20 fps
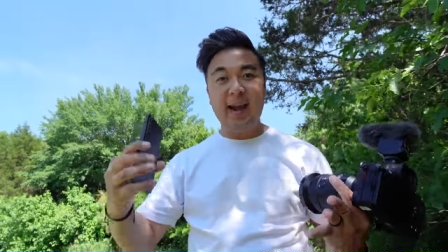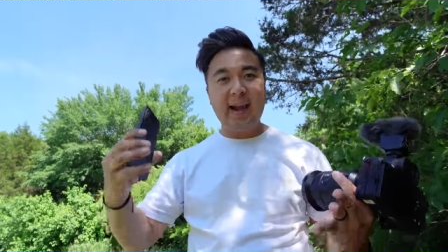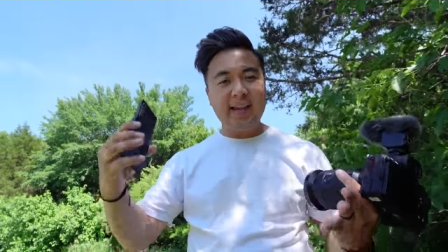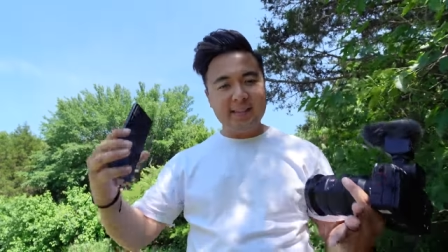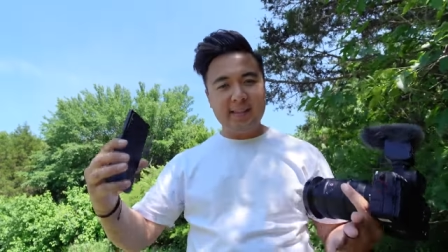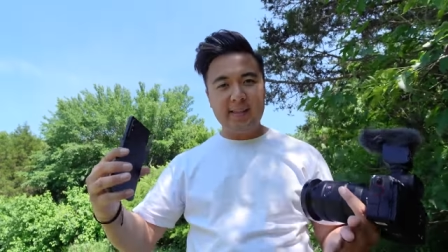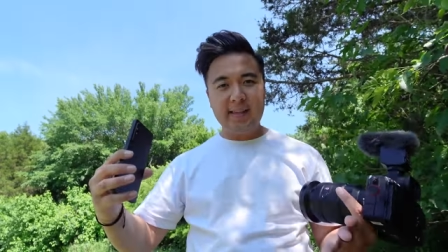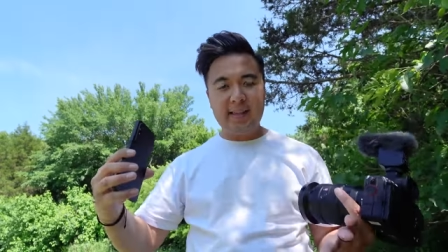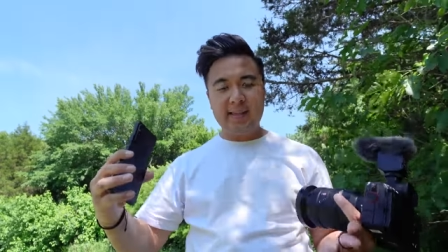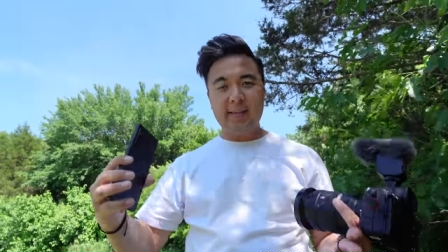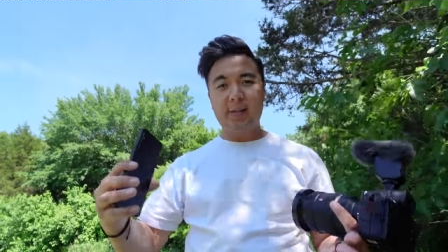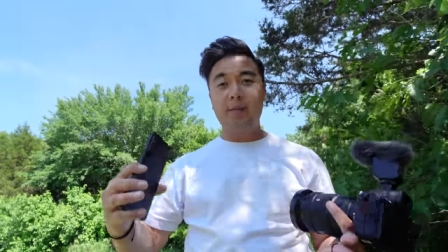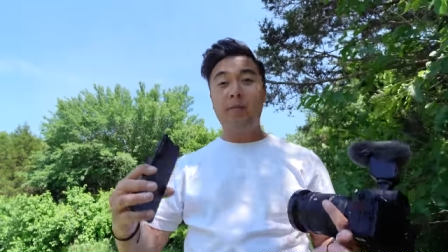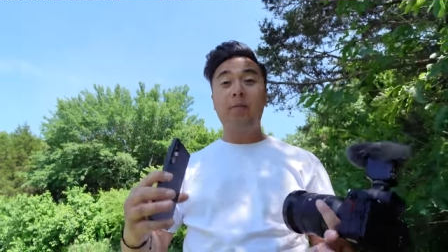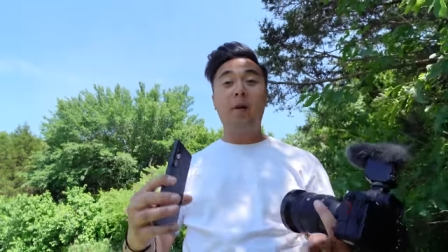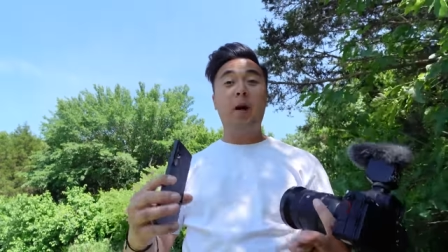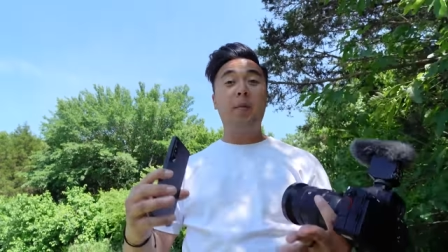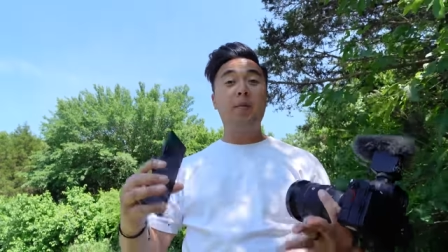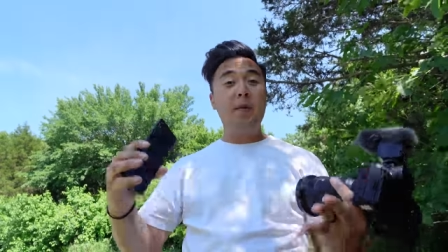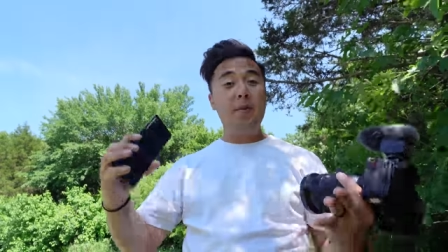isolates it
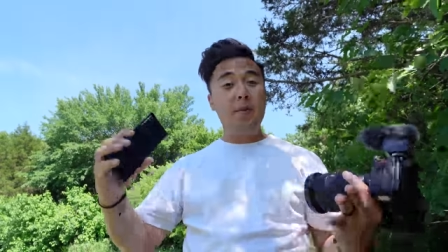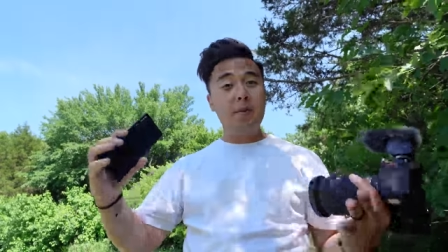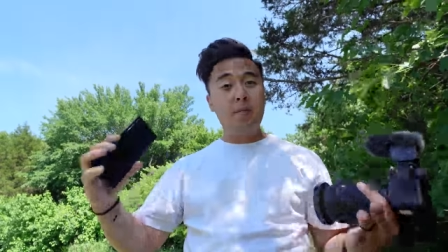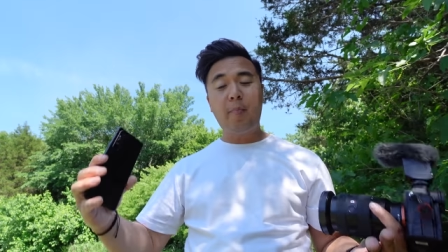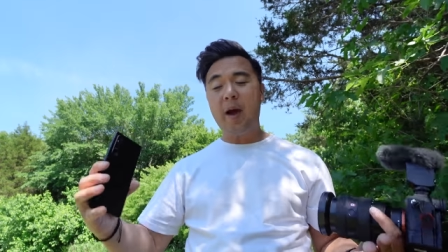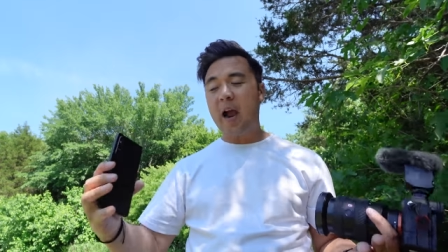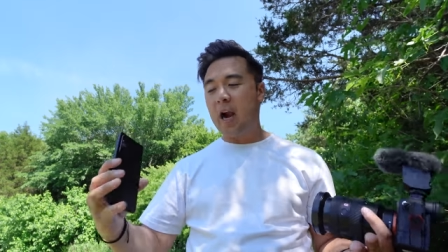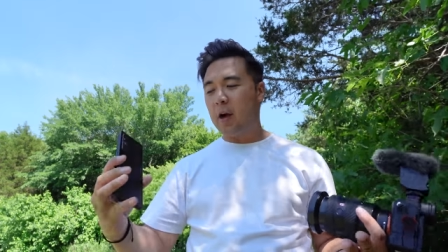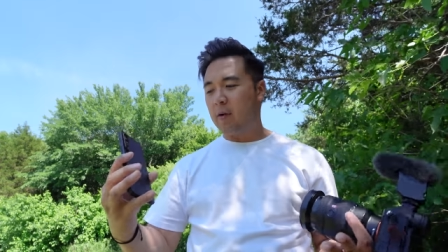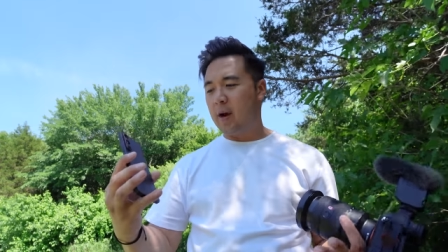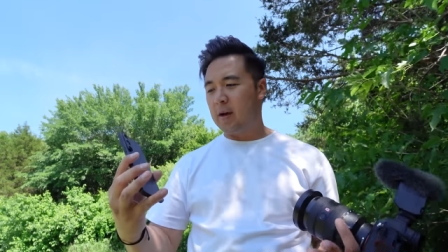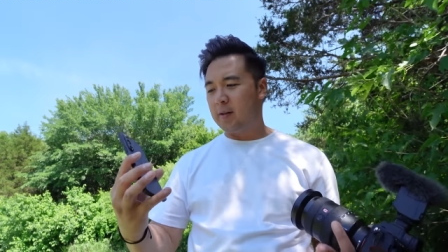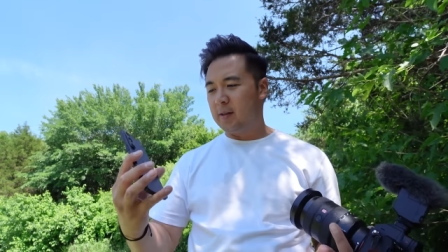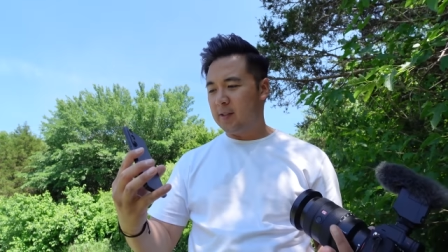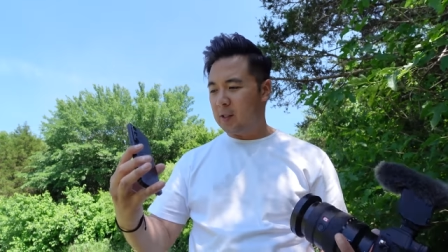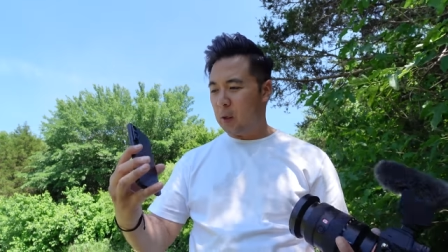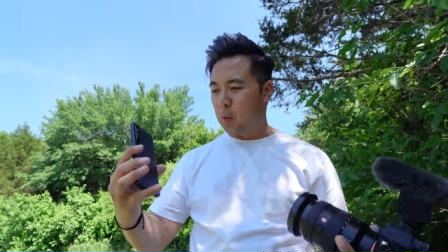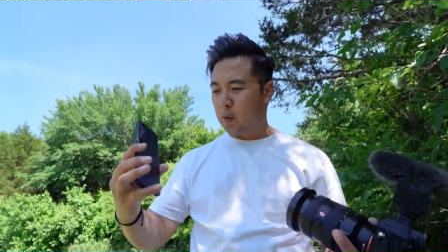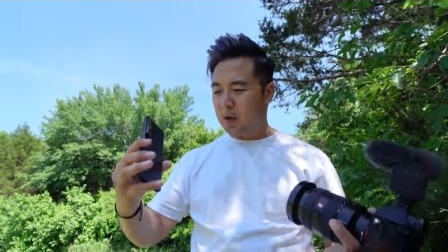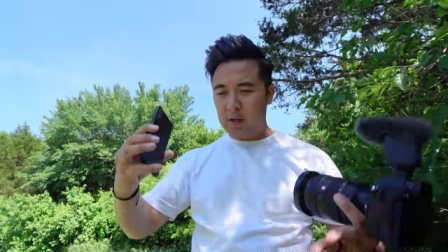from the background. And
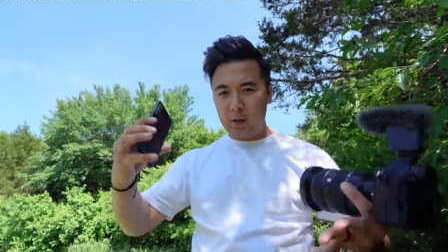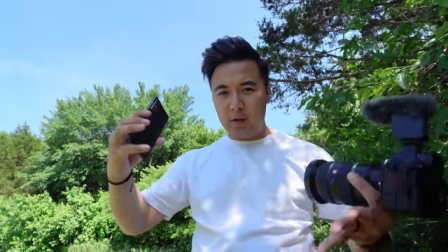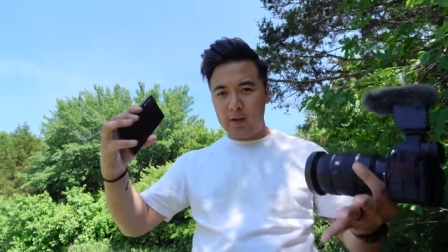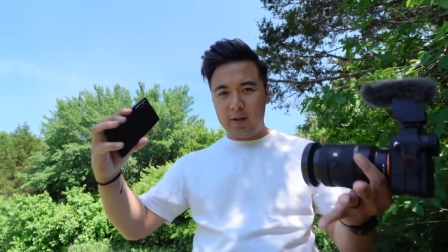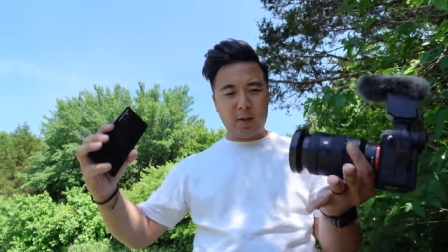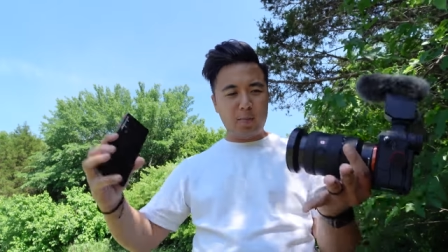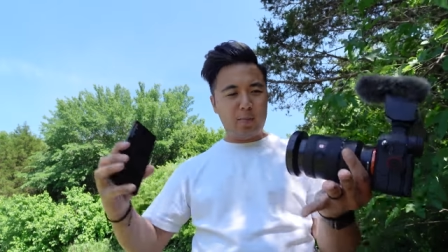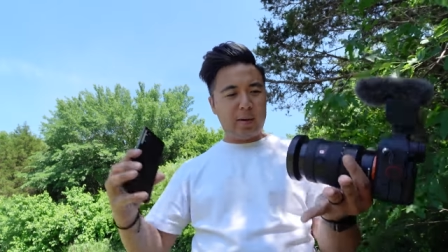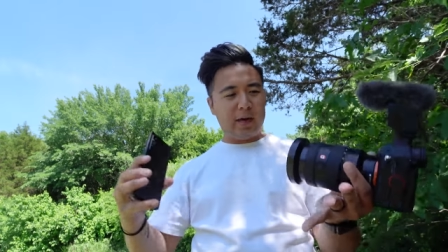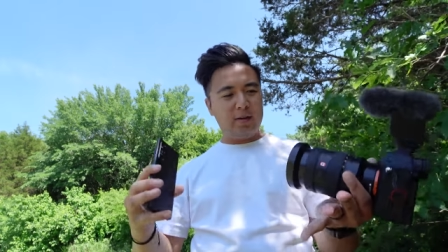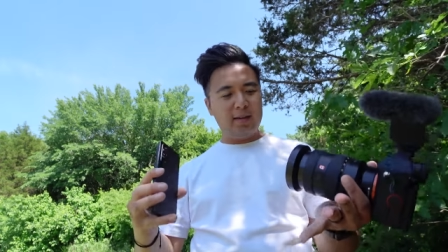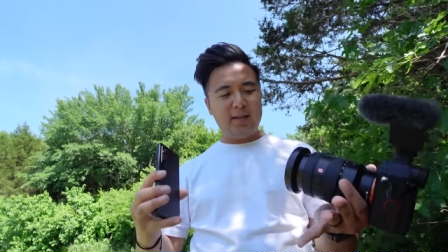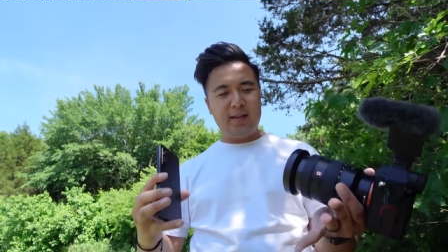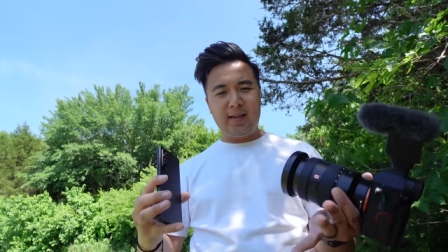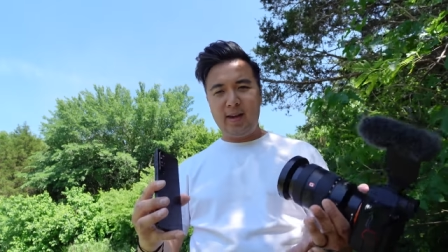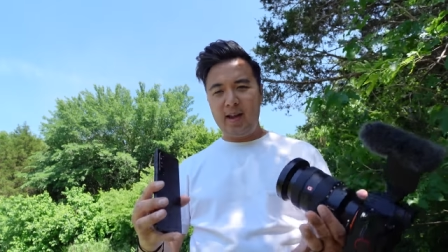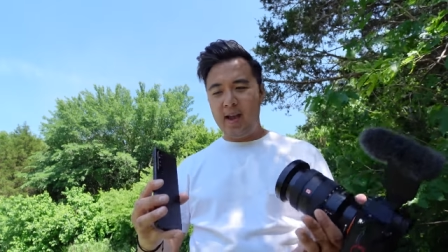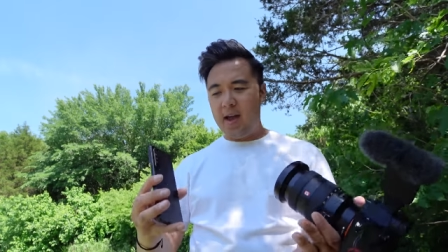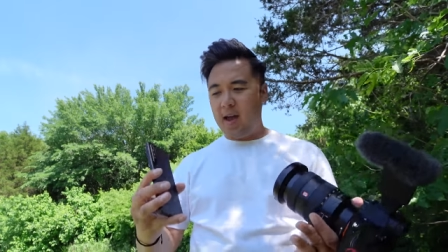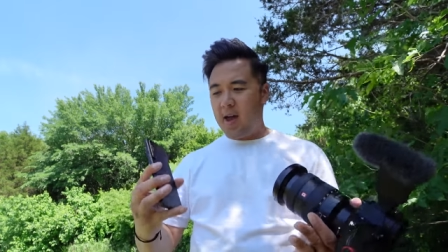so we're gonna do a little comparison